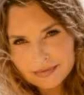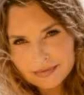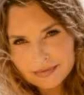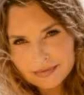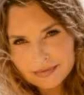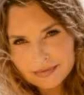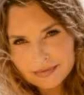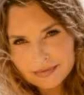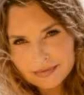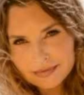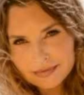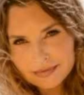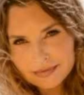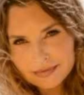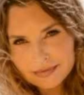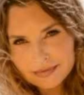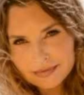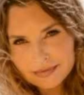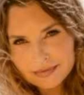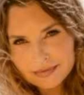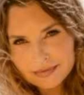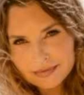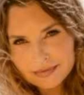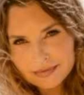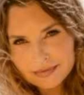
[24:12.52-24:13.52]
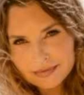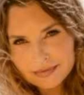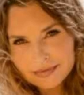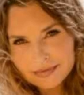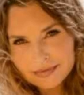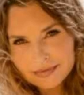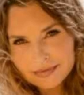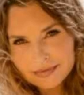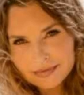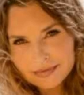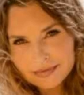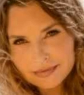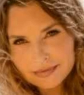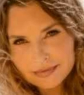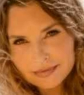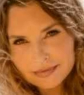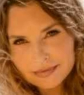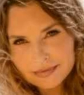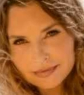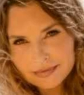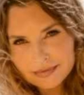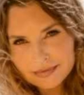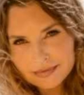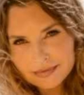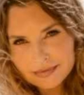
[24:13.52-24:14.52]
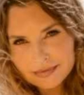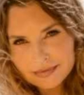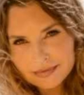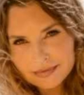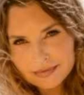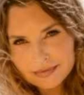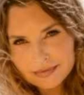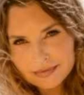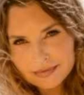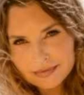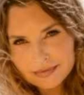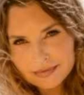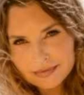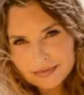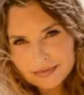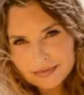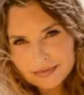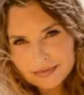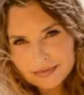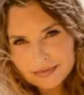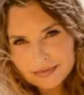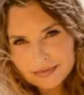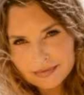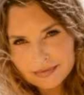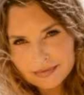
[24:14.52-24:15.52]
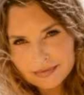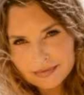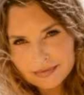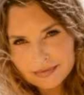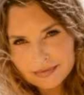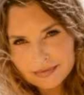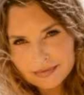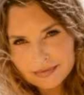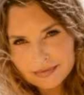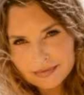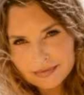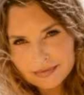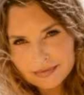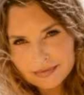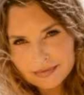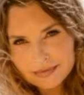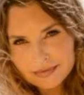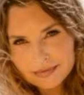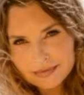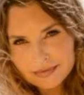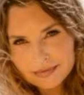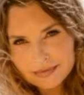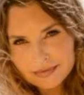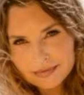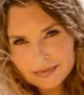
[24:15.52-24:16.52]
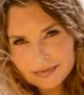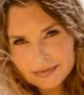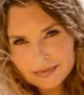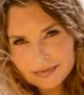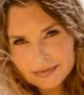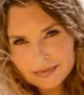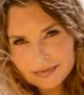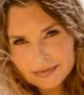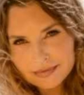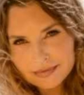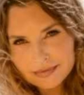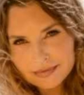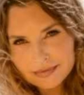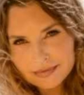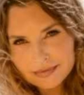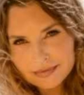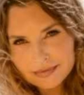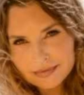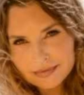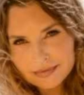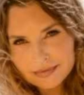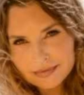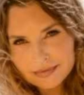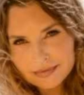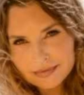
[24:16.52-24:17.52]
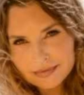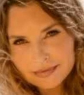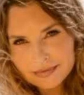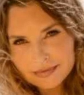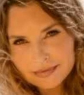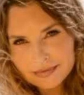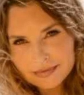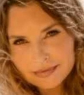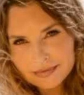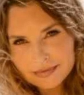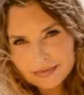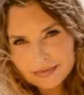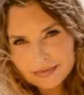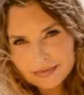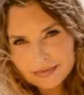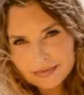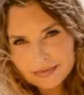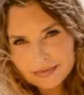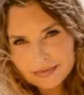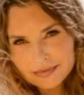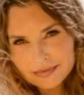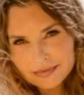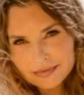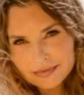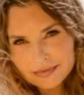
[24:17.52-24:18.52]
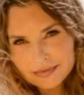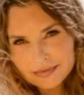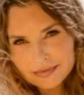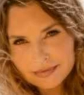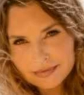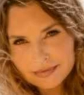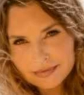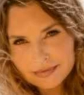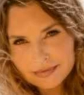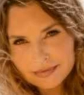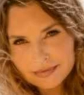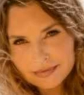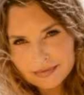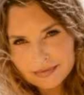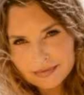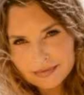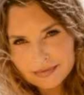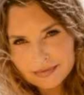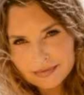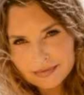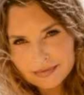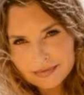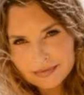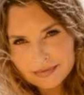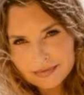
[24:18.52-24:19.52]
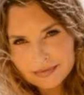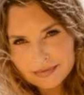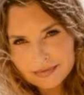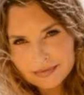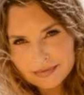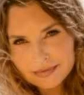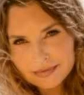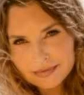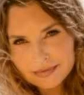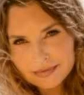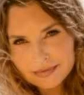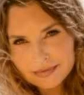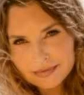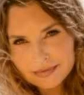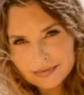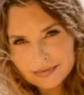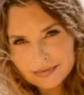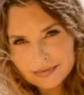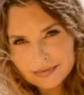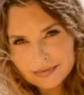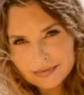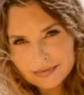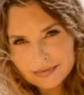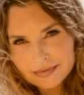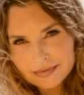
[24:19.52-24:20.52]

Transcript: [no speech]